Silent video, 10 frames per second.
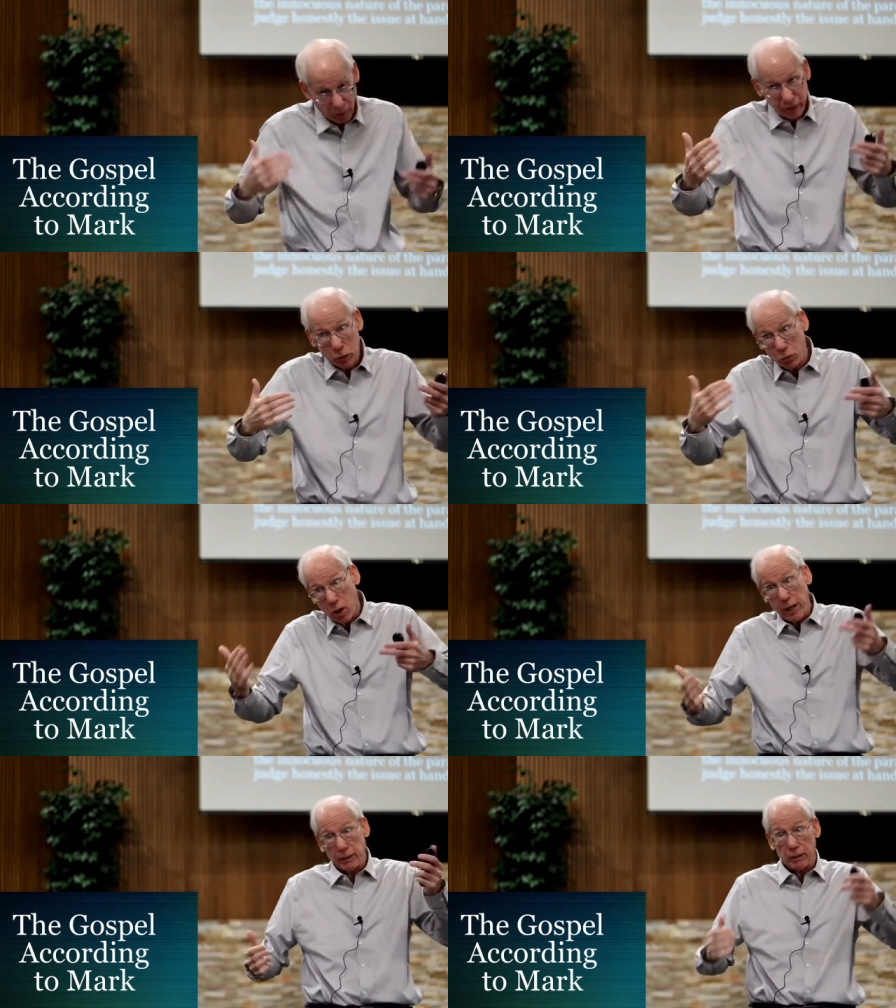that, well, he's
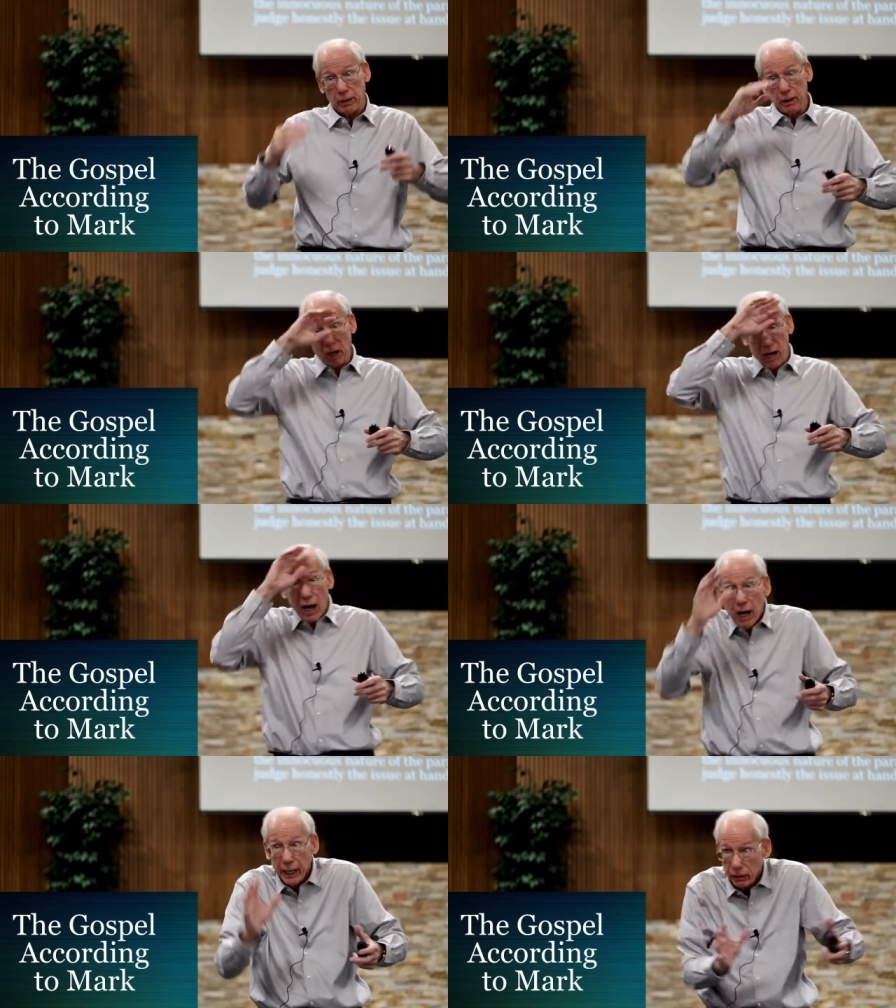trying to
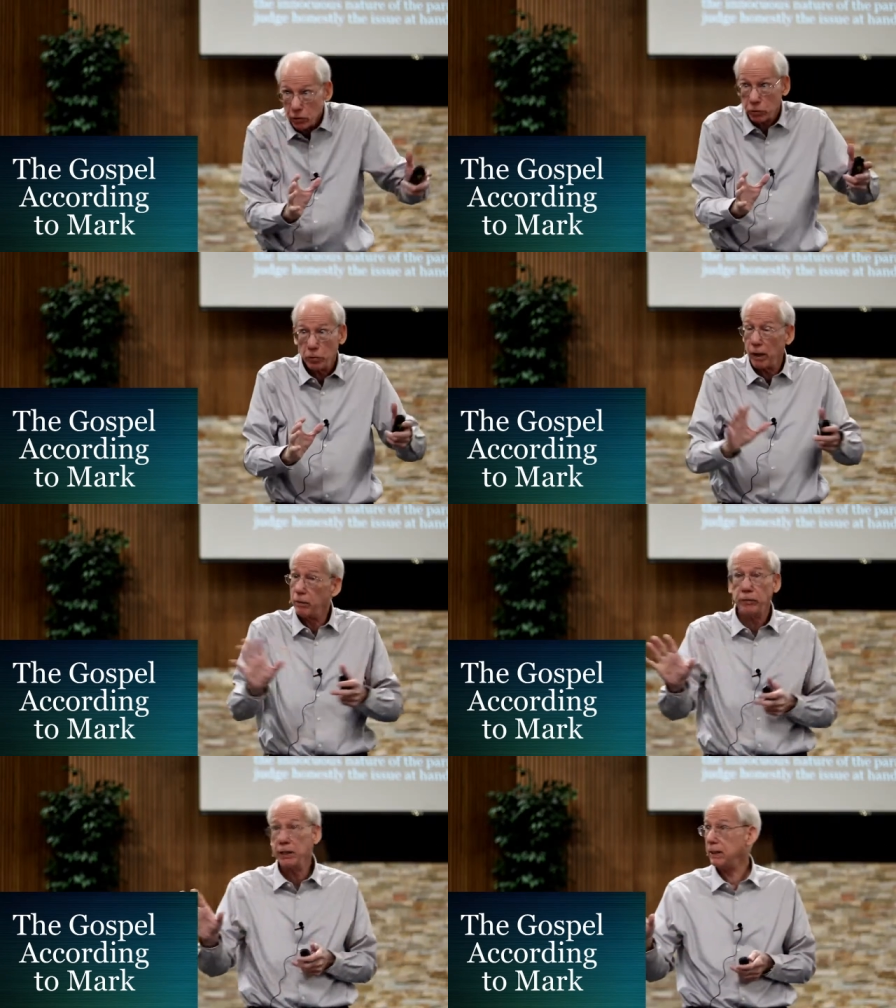hide the truth.
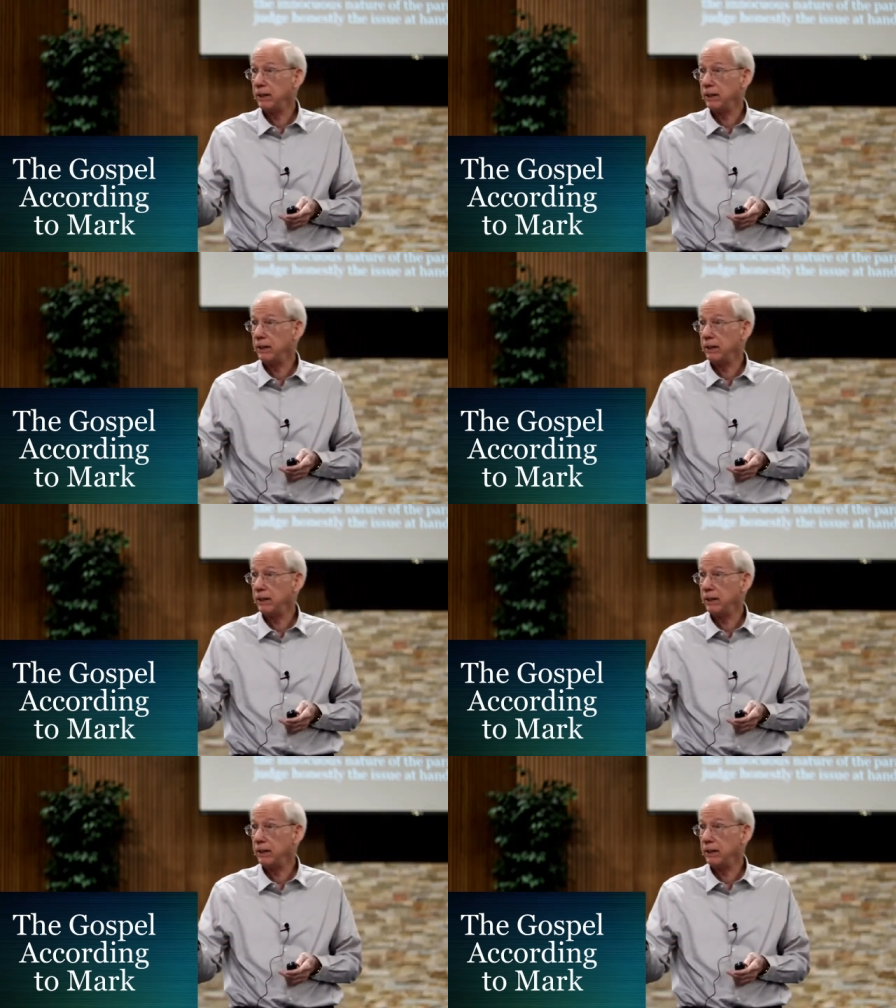I don't